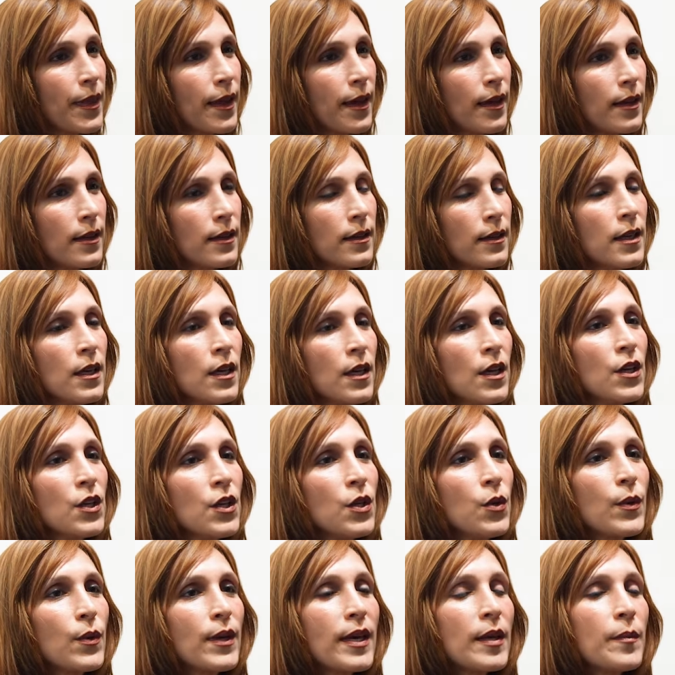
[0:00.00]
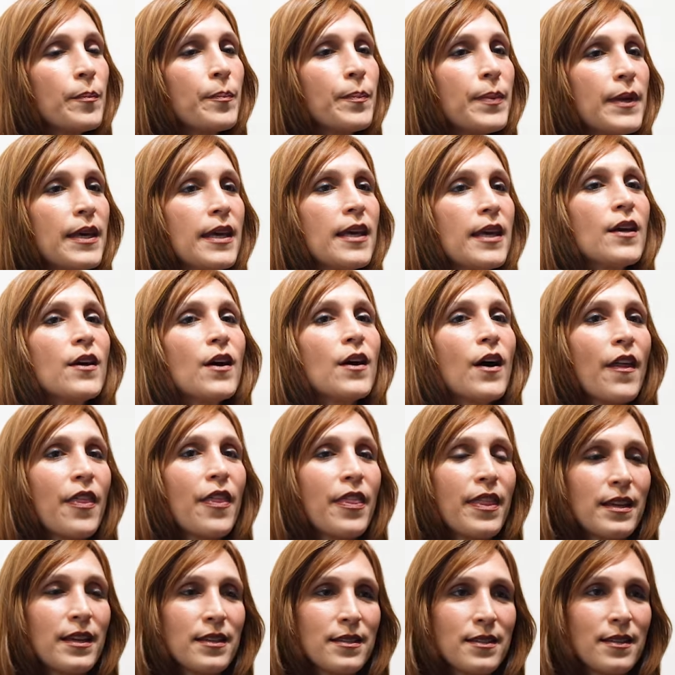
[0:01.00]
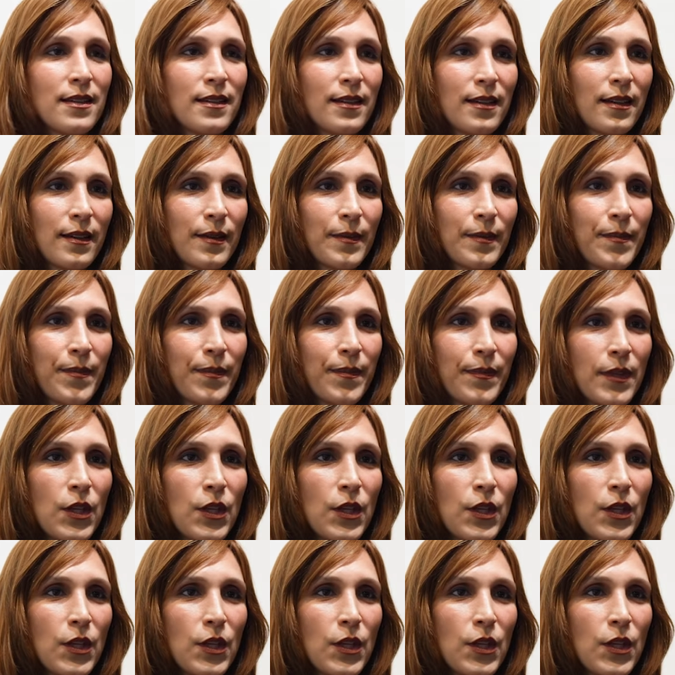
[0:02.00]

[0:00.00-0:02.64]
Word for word: then you can be authentic.